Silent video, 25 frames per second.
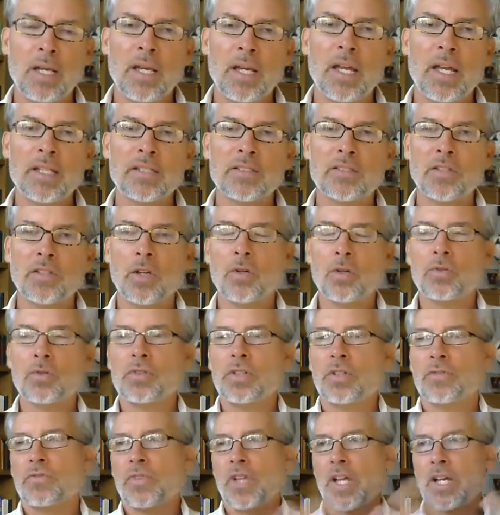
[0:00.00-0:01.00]
And so
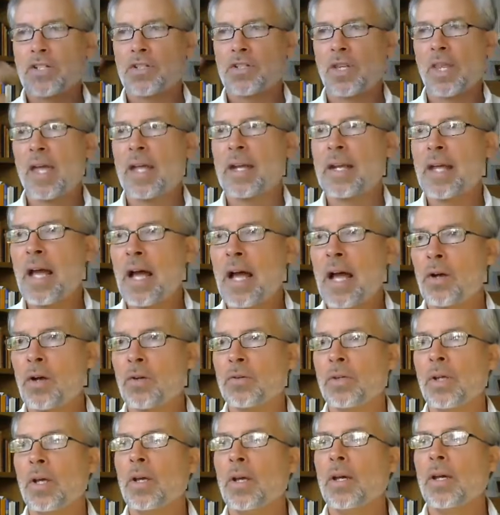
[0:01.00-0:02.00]
to flesh that out,
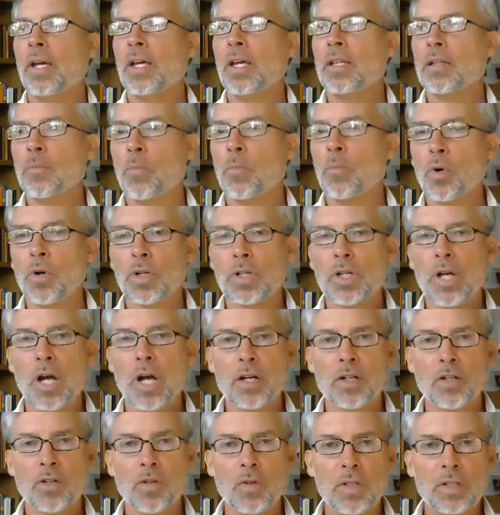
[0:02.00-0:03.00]
and the more
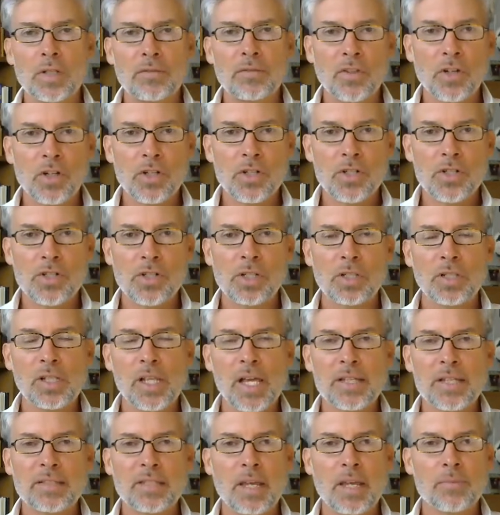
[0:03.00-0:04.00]
concrete version,
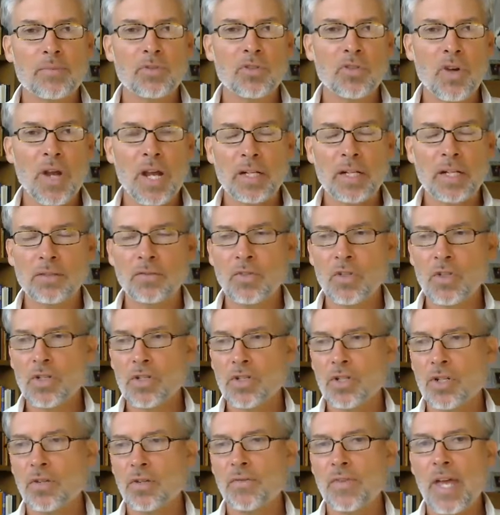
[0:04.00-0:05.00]
less abstract
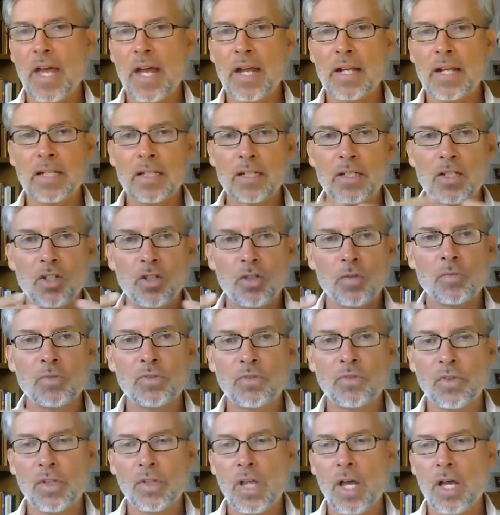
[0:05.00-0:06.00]
version of that in Hume's
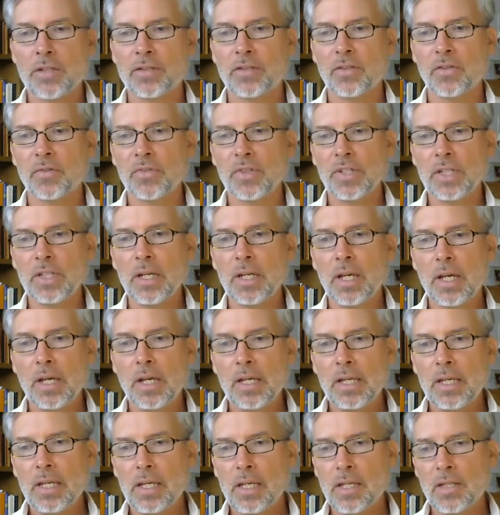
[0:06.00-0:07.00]
philosophy
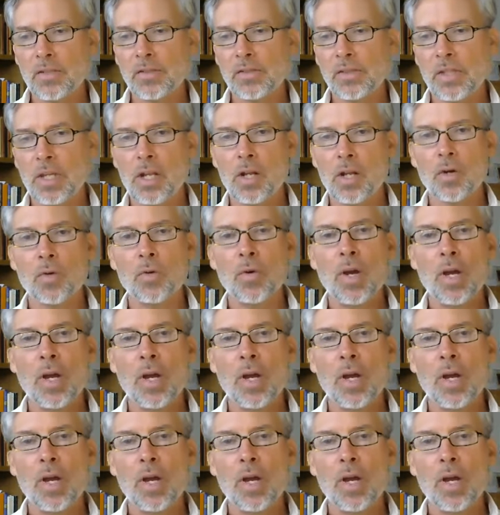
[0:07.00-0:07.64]
is, you know,